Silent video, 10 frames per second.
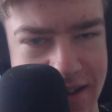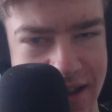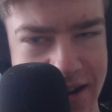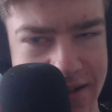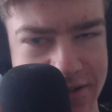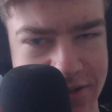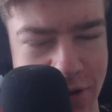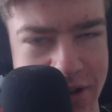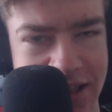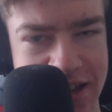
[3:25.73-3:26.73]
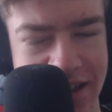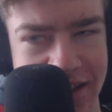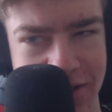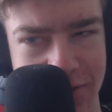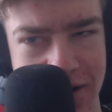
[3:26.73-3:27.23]
and so
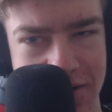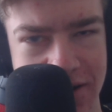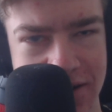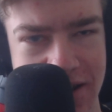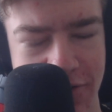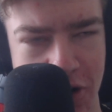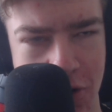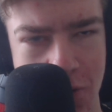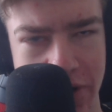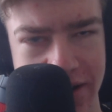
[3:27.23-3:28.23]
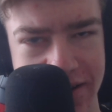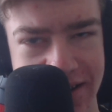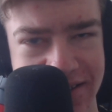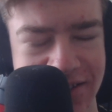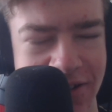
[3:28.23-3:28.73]
clearly as well and record it,
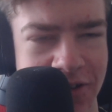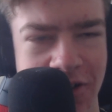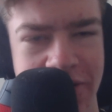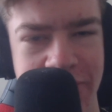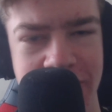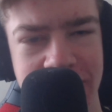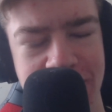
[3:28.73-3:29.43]
it's so incredible.